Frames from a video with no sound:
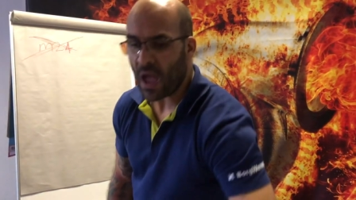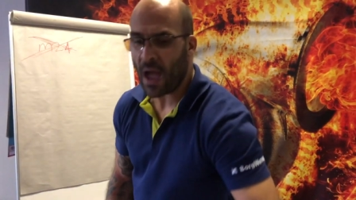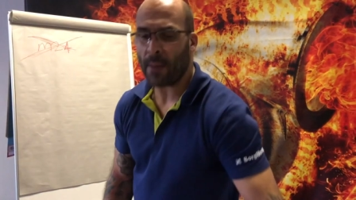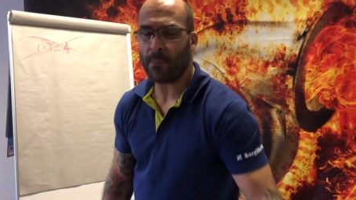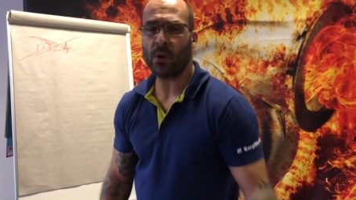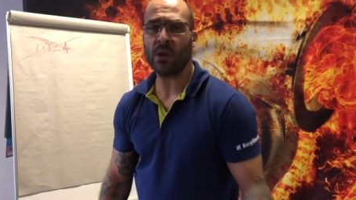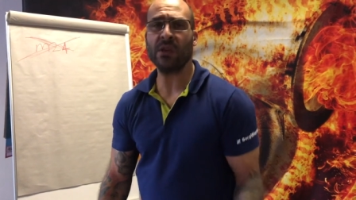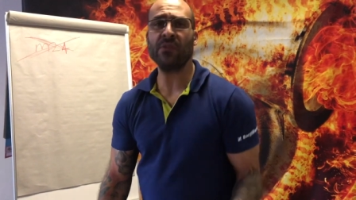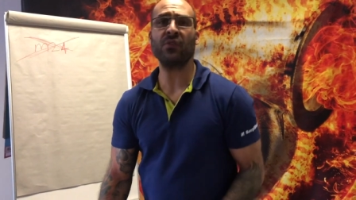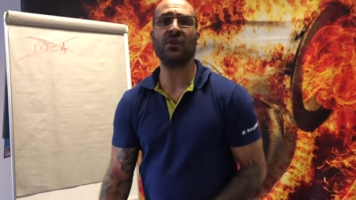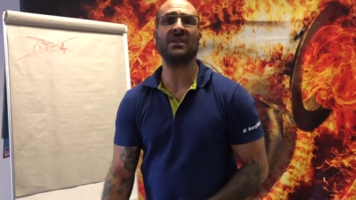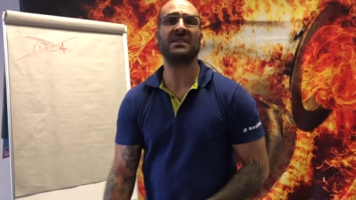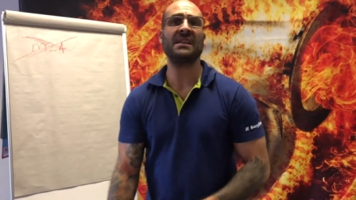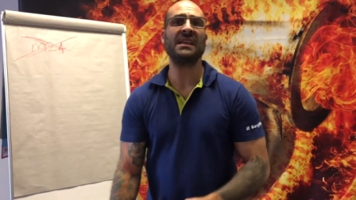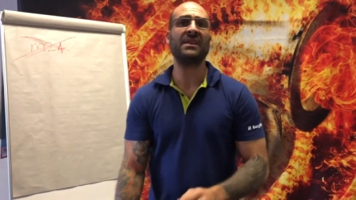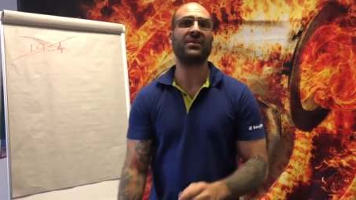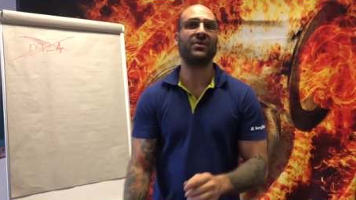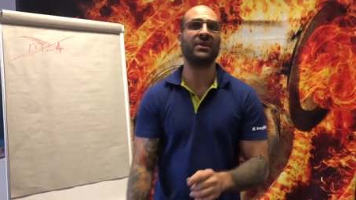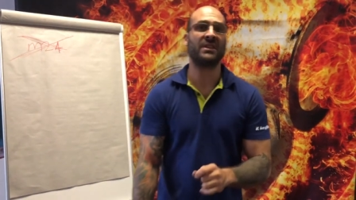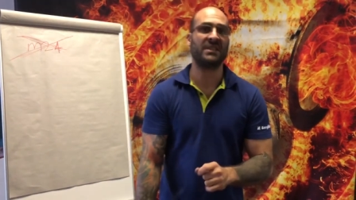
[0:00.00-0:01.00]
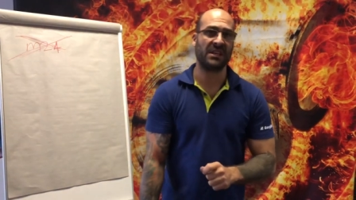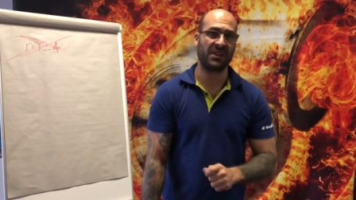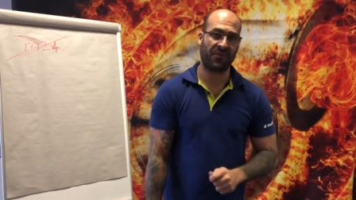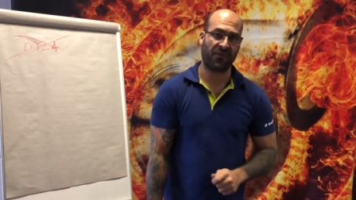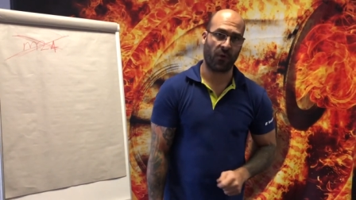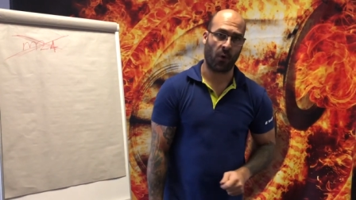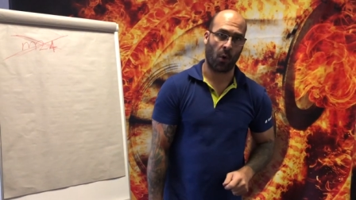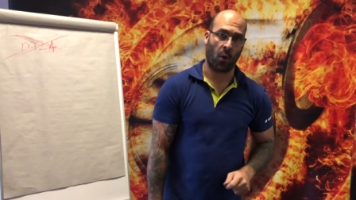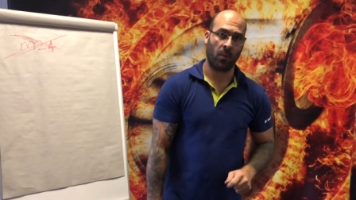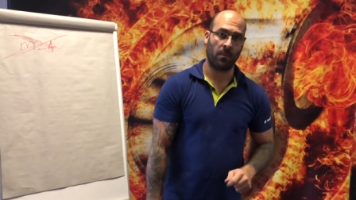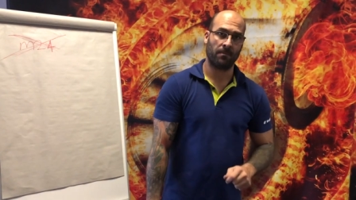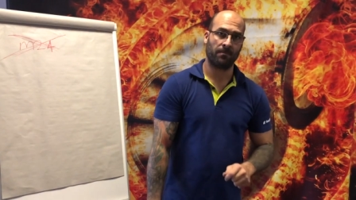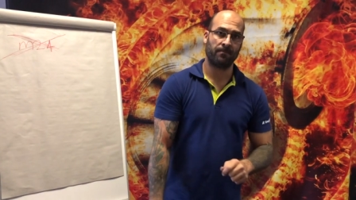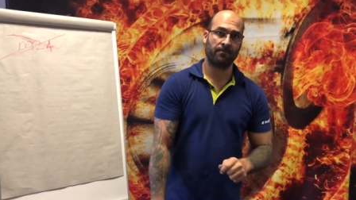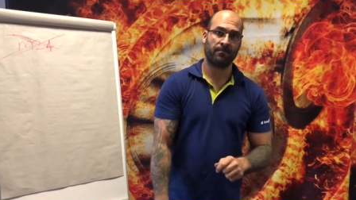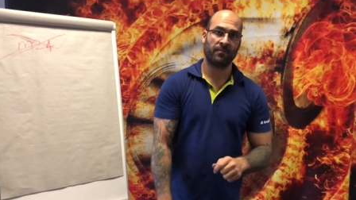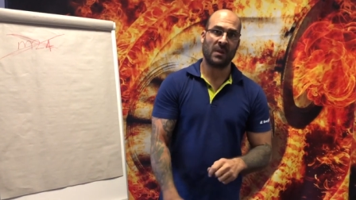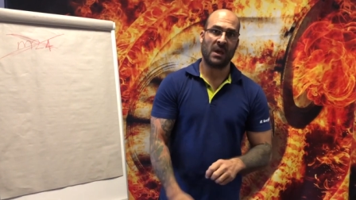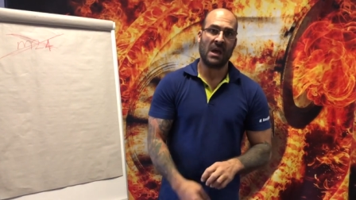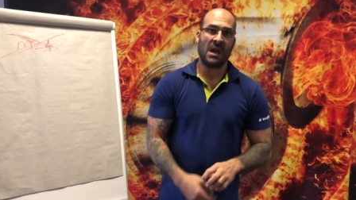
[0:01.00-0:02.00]
I'm looking for a T three T four,
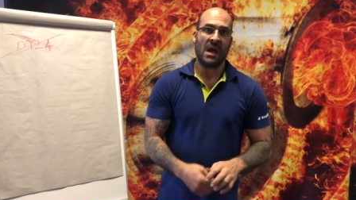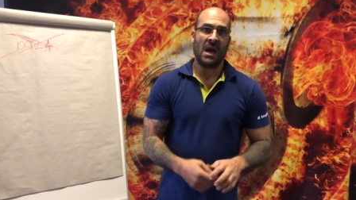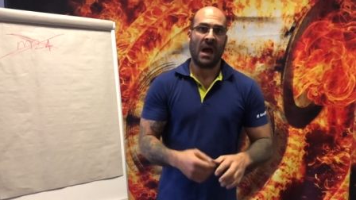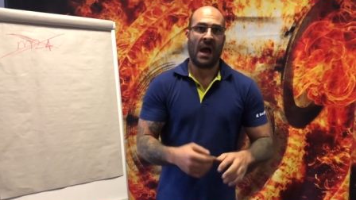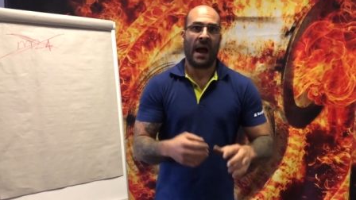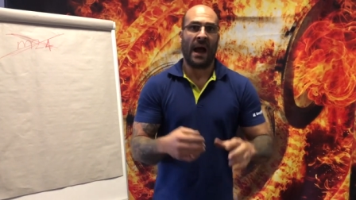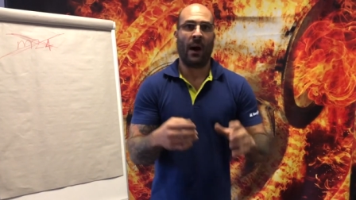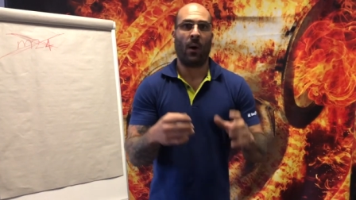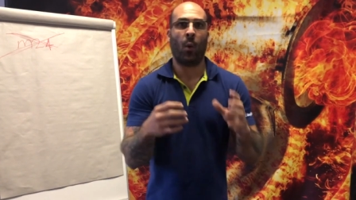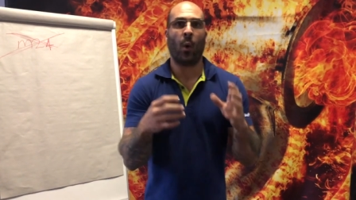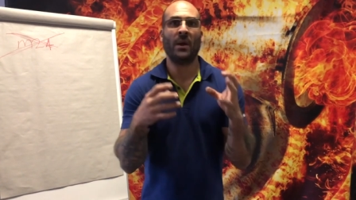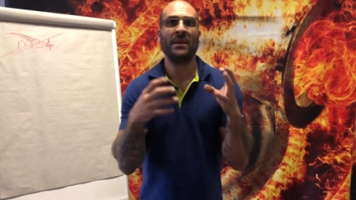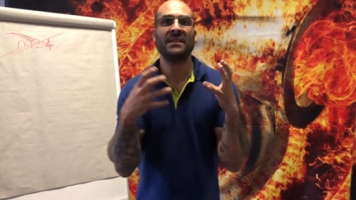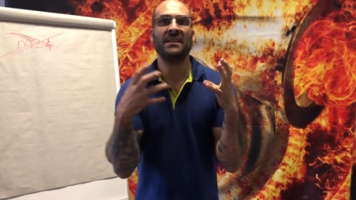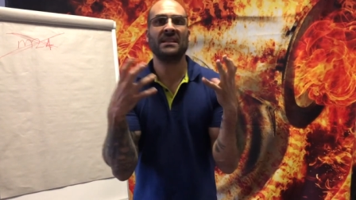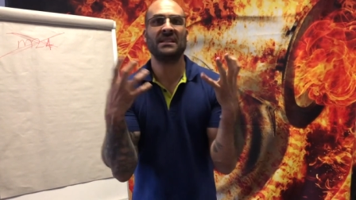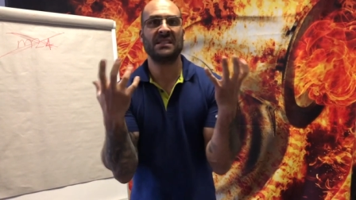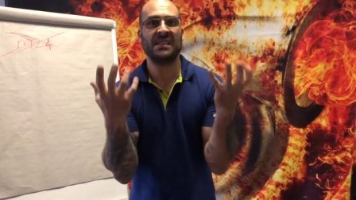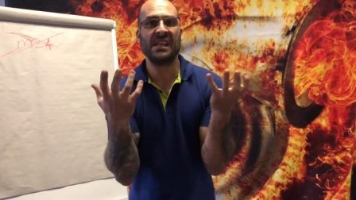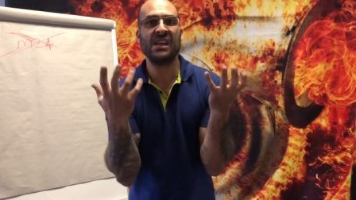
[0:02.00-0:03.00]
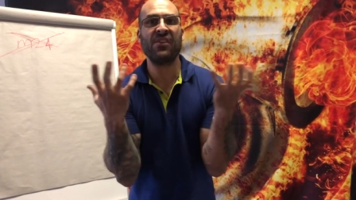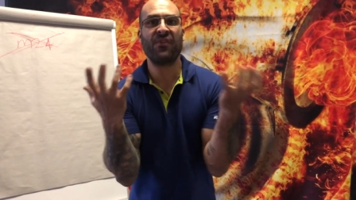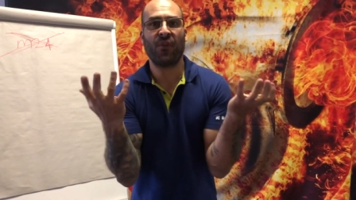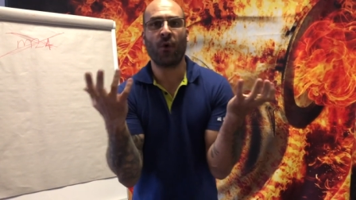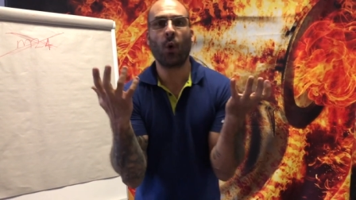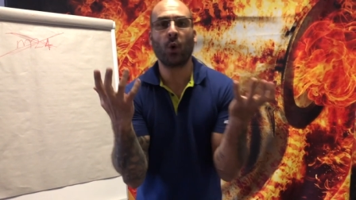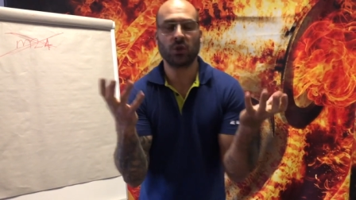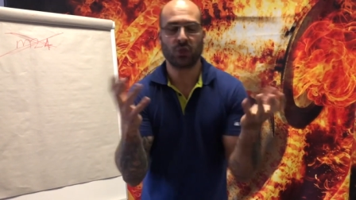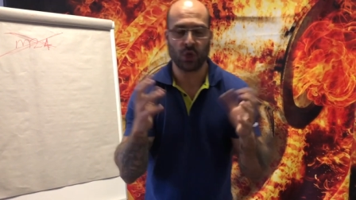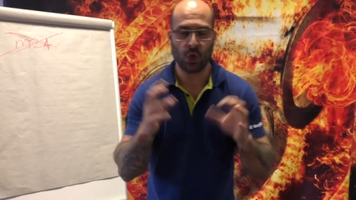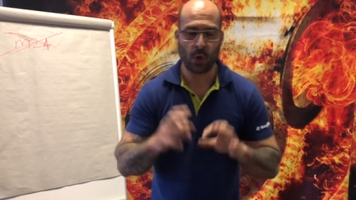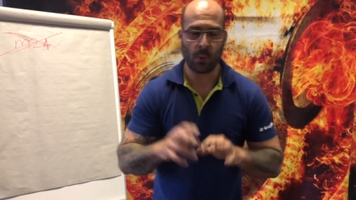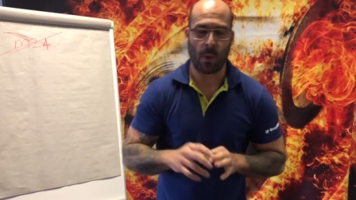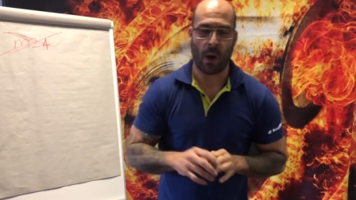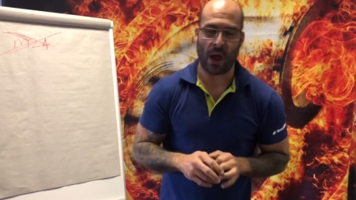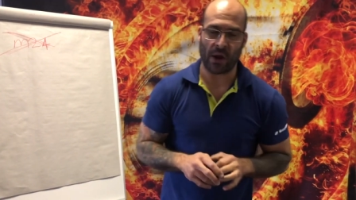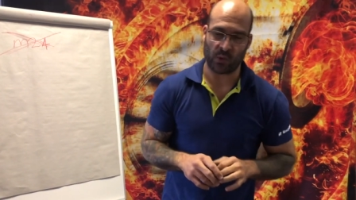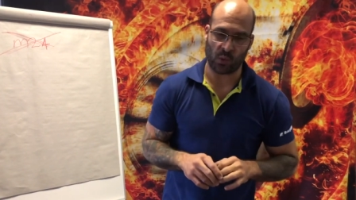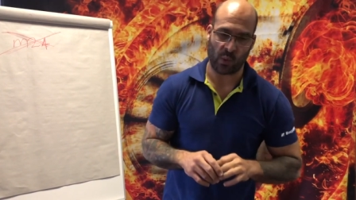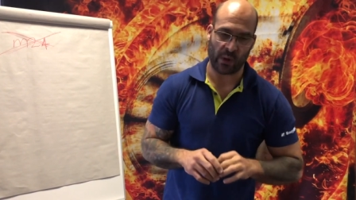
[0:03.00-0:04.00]
I want a T four
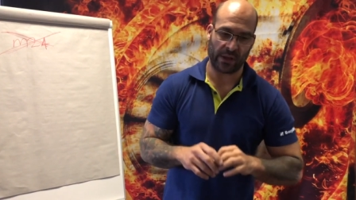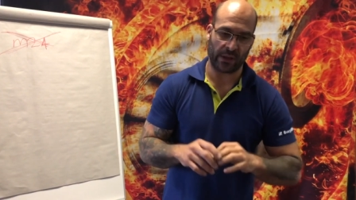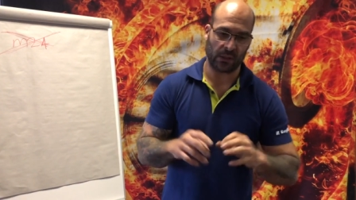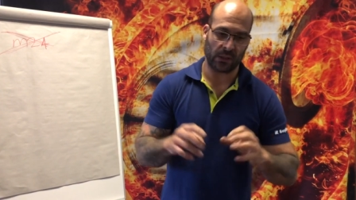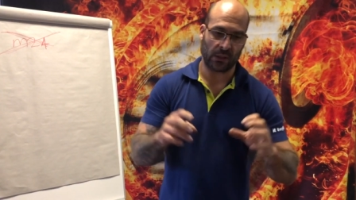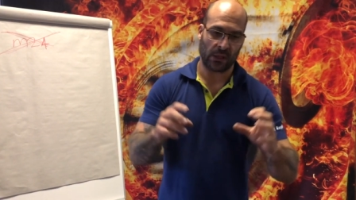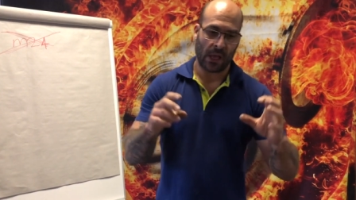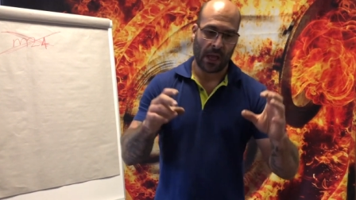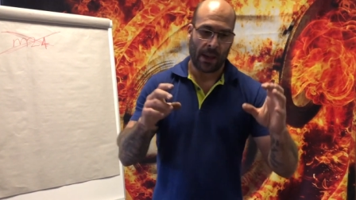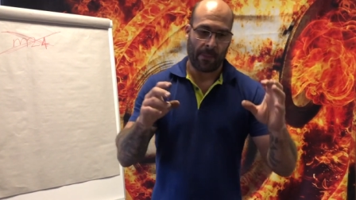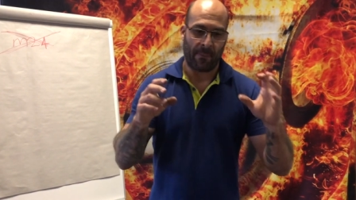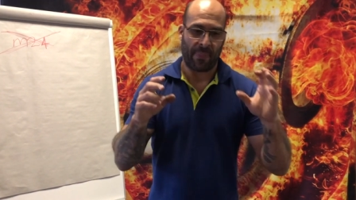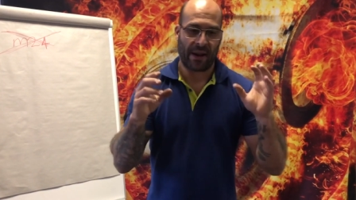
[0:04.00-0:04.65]
turbine wheel,